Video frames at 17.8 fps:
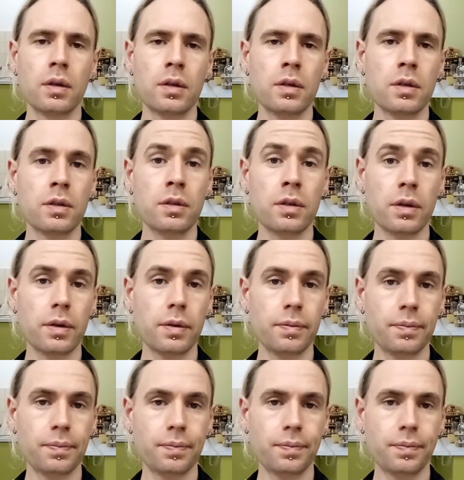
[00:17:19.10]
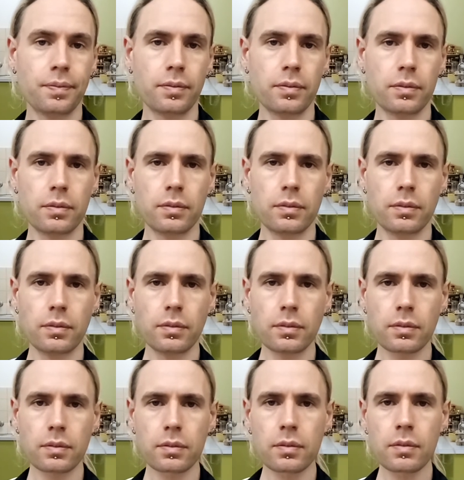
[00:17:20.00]
So
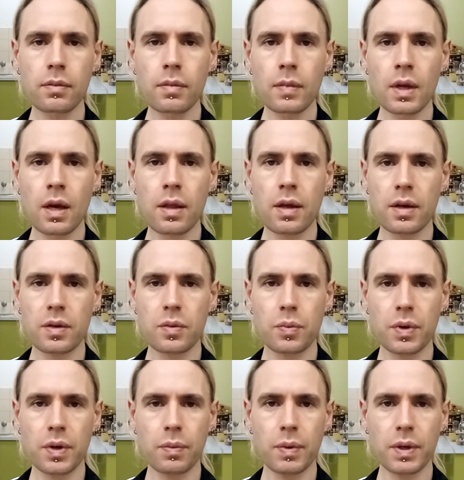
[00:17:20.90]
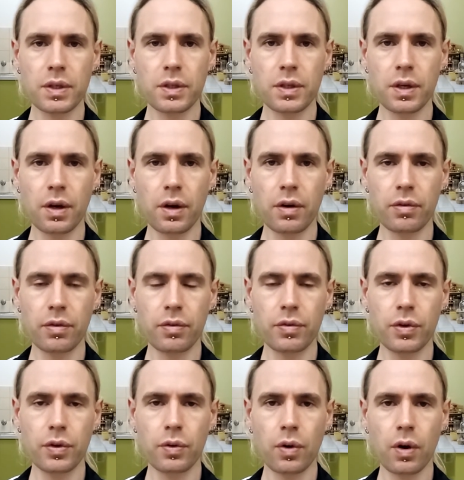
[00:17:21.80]
that's pretty much the
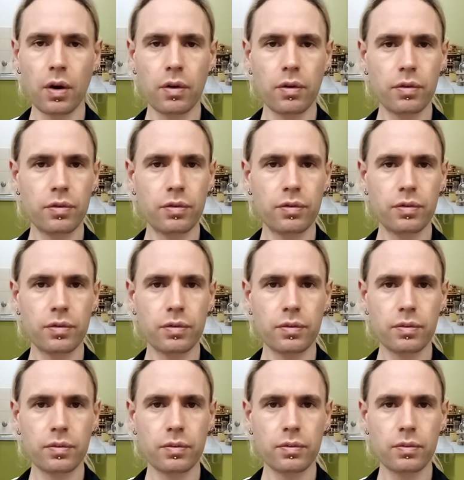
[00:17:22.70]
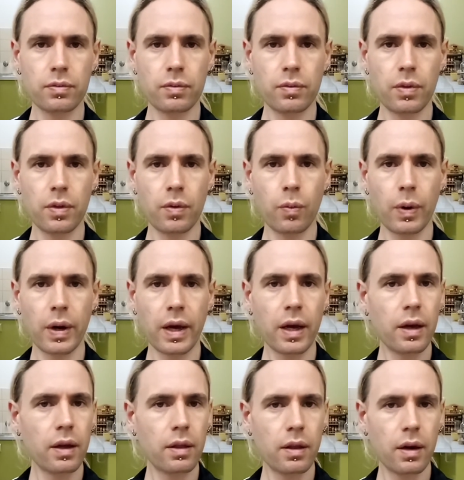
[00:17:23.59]
overview of the
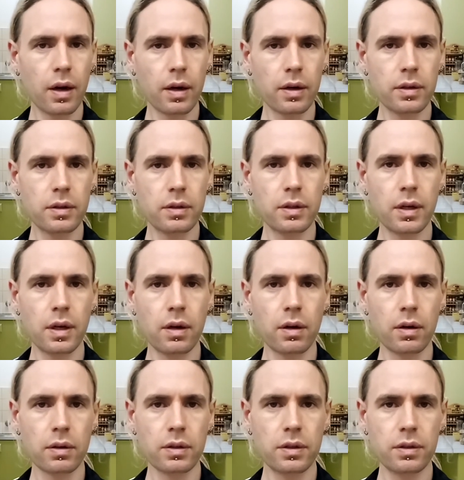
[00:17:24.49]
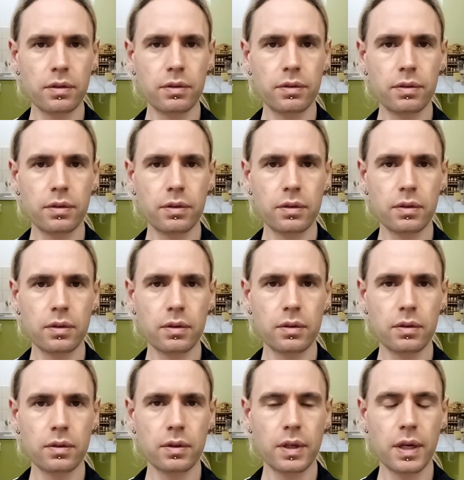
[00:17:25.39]
way that I understand octave,
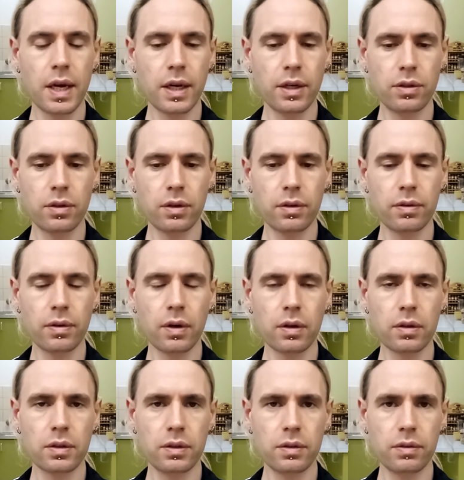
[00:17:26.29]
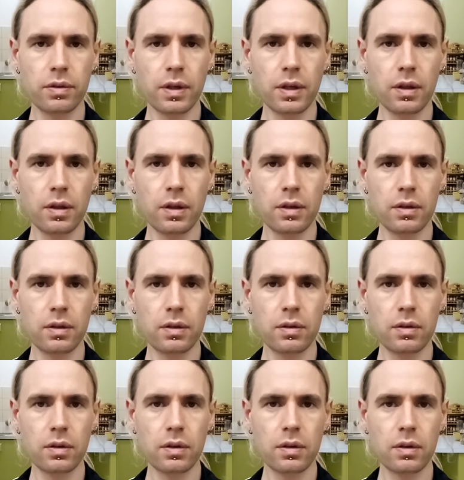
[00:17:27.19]
the nature of octave in
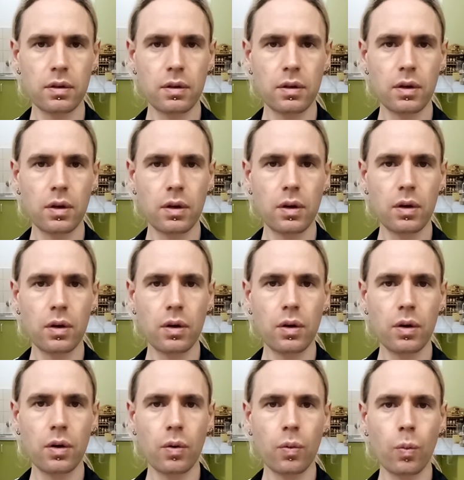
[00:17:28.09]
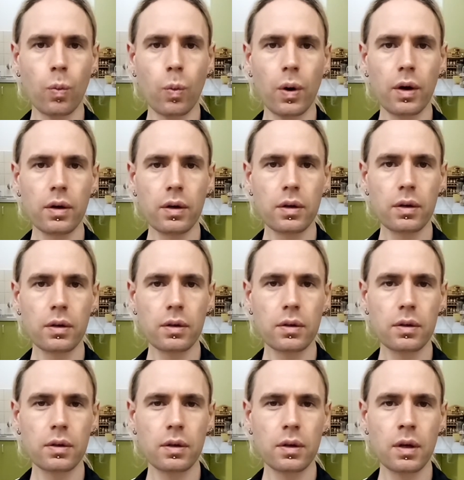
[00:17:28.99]
this work,
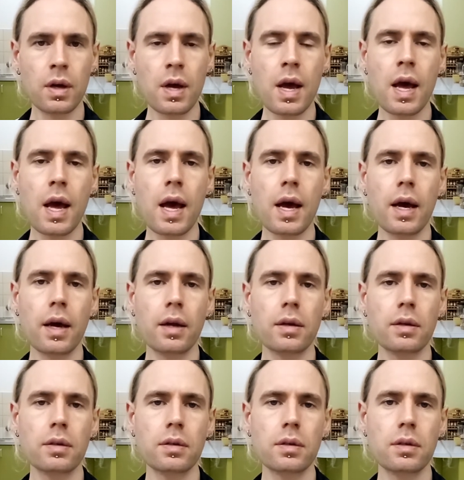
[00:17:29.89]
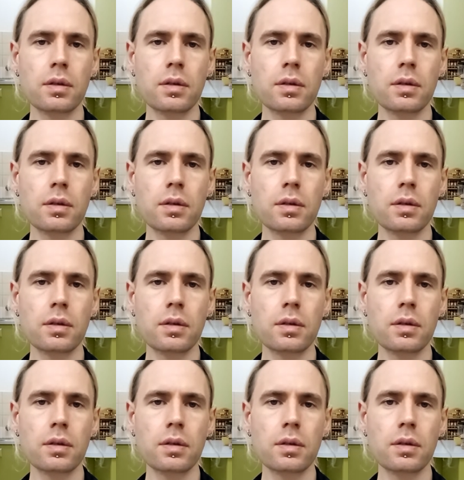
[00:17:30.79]
and